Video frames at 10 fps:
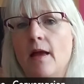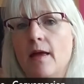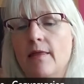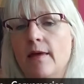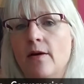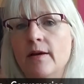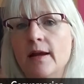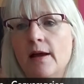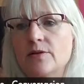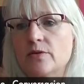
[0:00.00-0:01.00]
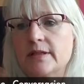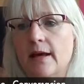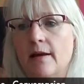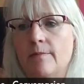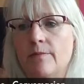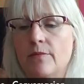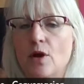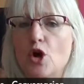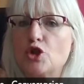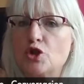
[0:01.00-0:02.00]
¿De dónde es usted?
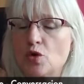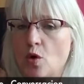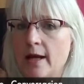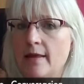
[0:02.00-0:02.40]
Soy